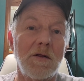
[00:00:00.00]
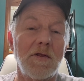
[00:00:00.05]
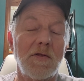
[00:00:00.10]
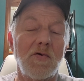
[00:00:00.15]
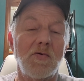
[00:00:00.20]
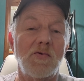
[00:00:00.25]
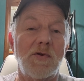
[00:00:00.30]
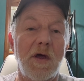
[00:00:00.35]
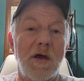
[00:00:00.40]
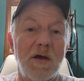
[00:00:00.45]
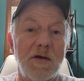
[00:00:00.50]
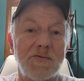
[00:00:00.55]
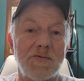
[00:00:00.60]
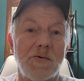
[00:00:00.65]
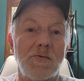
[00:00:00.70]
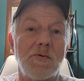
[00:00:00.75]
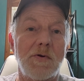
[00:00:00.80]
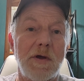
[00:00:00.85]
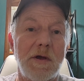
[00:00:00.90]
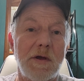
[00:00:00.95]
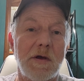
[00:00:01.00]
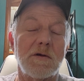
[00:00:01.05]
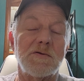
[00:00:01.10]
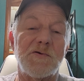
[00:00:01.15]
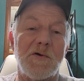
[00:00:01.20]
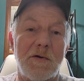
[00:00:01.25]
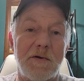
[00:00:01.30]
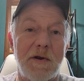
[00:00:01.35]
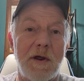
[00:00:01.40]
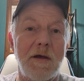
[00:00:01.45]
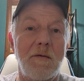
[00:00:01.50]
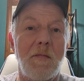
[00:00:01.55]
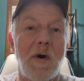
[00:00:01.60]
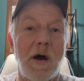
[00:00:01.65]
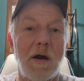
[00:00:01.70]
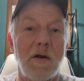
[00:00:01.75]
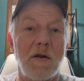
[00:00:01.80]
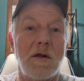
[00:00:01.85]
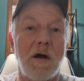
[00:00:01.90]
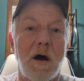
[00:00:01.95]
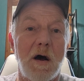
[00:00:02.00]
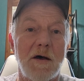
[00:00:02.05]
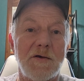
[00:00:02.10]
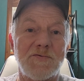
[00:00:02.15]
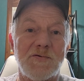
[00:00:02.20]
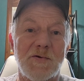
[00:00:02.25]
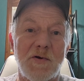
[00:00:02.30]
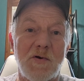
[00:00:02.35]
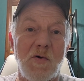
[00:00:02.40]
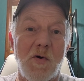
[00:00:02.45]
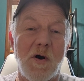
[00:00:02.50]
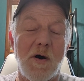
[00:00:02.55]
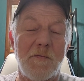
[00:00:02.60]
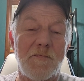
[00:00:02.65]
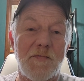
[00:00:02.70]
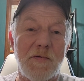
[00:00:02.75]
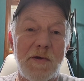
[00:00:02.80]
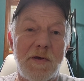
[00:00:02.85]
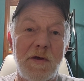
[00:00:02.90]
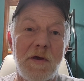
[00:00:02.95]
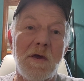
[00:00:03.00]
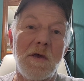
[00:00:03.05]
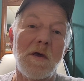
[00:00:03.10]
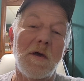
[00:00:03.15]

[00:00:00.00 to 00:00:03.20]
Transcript: 2 days a week, Sunday model cars and coffee,